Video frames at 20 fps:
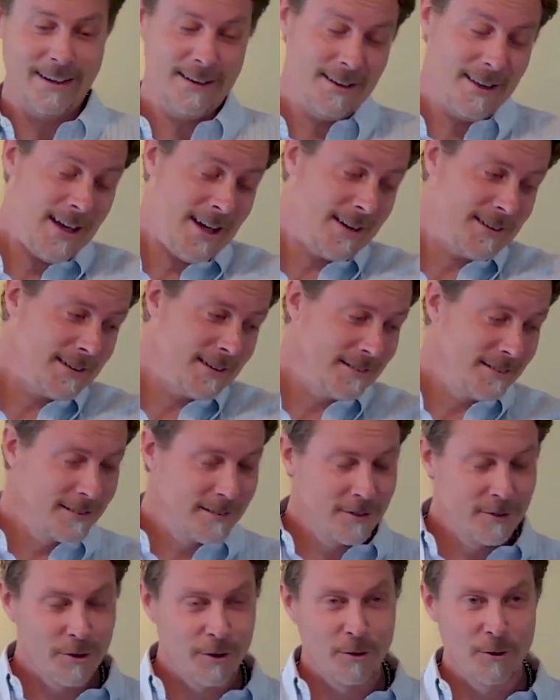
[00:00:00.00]
a lot because it's
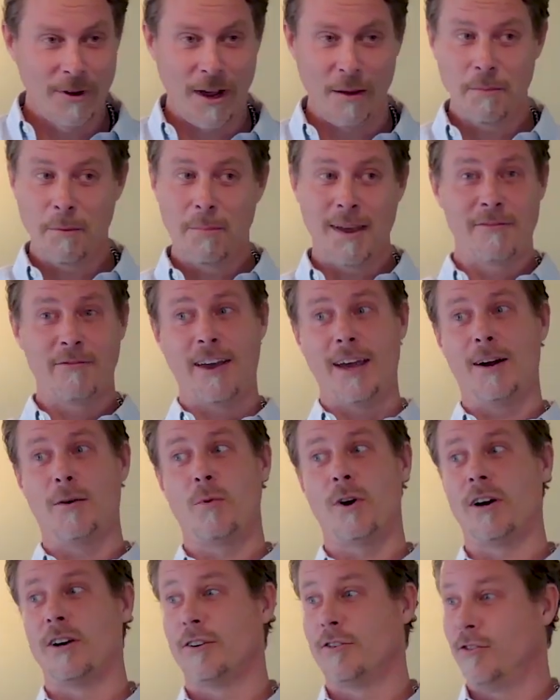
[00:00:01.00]
true, I'm a big fan of
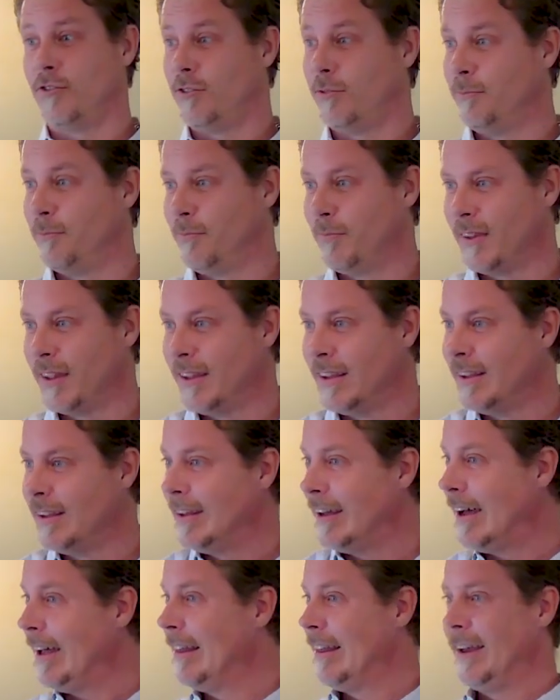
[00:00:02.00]
words.
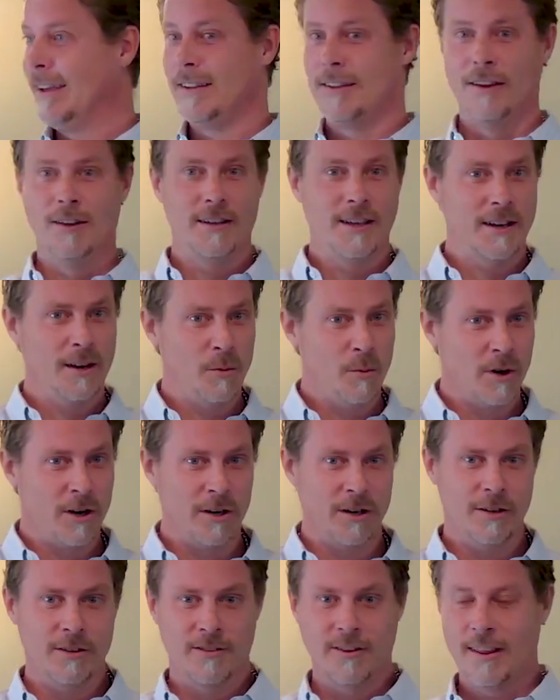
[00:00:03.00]
I like looking at
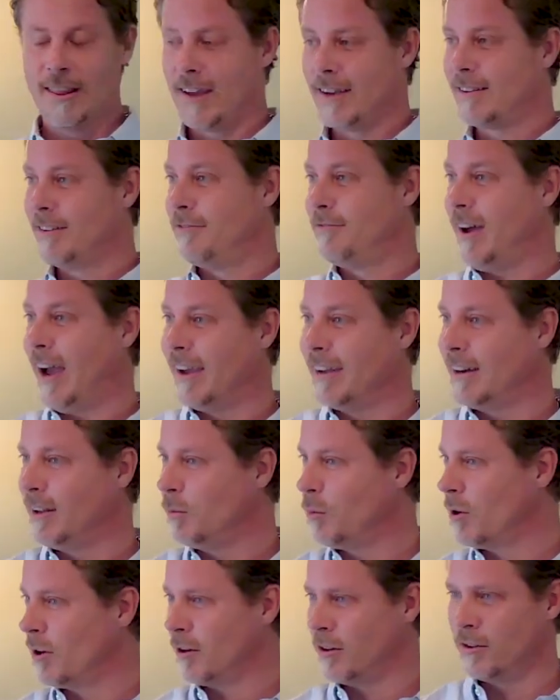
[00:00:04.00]
words. I like defining
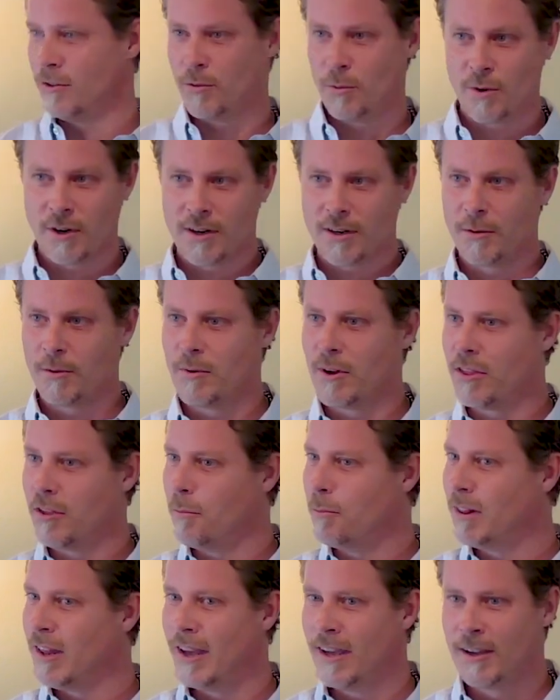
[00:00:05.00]
words, working with them,
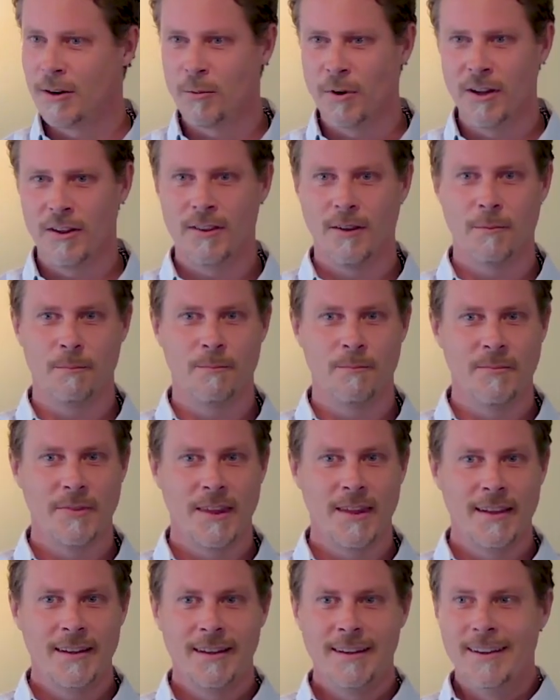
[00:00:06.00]
playing with them.
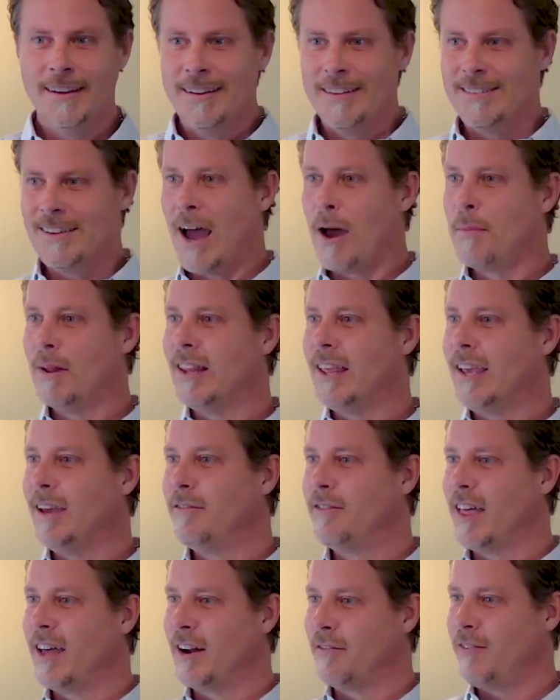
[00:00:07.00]
See, I believe
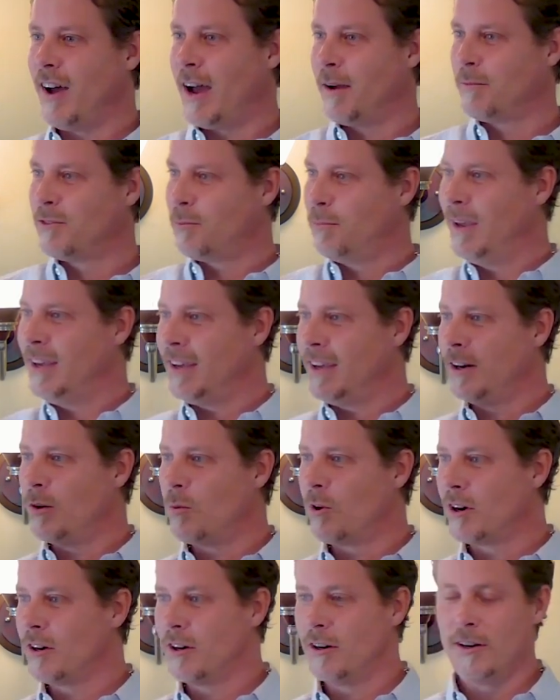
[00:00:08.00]
that if I'm speaking a
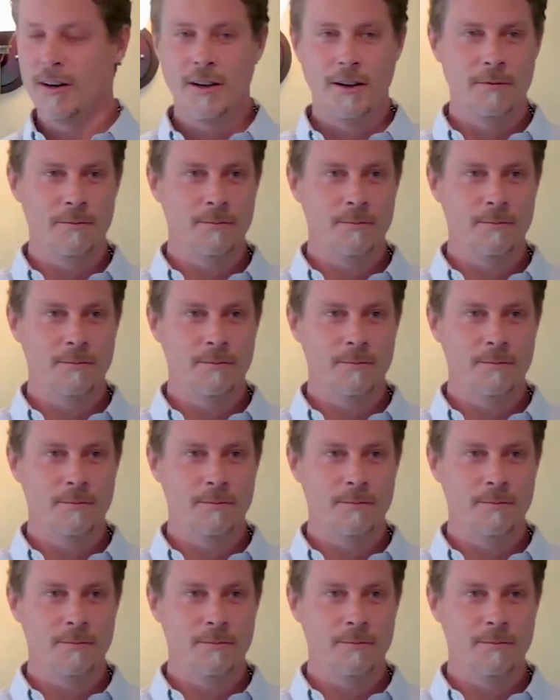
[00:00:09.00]
word